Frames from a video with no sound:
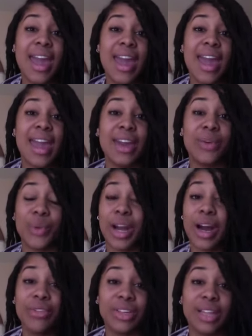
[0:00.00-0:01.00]
and
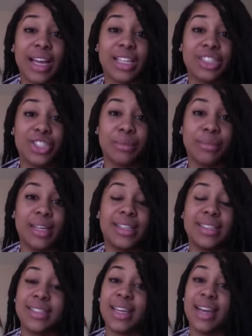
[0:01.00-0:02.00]
recover like a
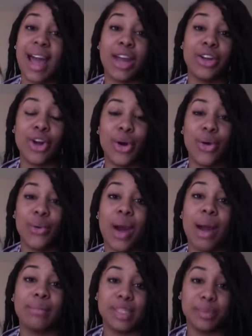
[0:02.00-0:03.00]
gymnast, then I know
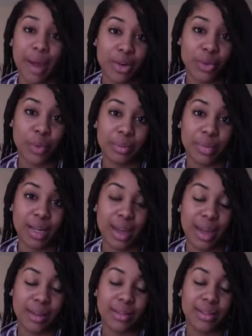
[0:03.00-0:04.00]
I'm Spider-Woman
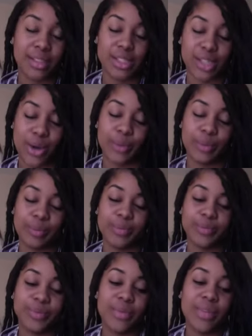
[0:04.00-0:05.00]
again. So
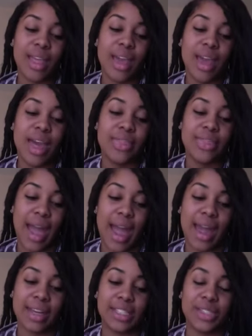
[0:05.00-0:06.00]

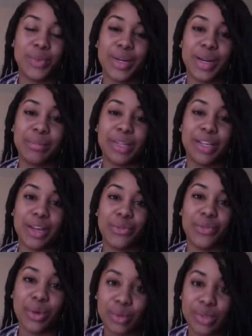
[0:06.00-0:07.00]
that is what I'm looking
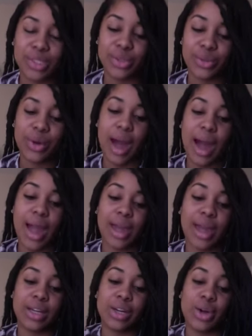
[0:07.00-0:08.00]
forward to.
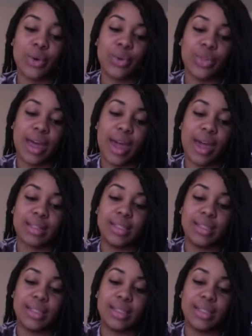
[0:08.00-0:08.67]
I know that